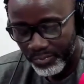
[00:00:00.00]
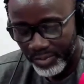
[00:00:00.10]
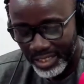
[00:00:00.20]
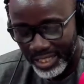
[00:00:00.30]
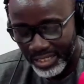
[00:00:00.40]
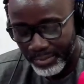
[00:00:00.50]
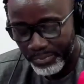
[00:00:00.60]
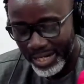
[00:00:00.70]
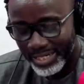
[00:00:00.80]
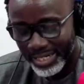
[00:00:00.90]
learning
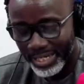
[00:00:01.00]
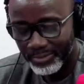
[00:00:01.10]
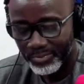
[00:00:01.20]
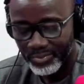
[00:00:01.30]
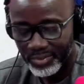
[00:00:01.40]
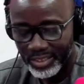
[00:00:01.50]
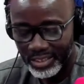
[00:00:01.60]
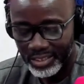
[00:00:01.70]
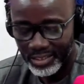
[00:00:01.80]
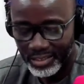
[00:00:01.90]
paradigm
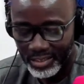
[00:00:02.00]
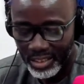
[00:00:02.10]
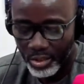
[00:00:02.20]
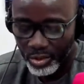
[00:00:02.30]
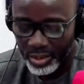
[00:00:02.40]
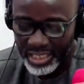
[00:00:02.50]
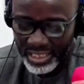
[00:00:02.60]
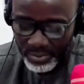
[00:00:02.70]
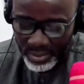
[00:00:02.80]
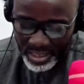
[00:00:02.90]
is
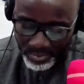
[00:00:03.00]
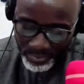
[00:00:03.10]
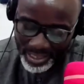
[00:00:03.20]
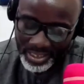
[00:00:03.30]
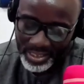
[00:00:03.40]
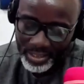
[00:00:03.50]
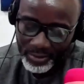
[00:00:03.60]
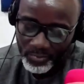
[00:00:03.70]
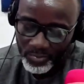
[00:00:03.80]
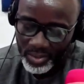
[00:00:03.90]
it matters
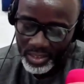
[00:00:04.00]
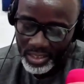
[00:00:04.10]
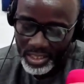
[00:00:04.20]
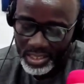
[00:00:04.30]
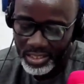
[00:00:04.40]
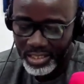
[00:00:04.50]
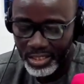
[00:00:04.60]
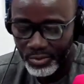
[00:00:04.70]
in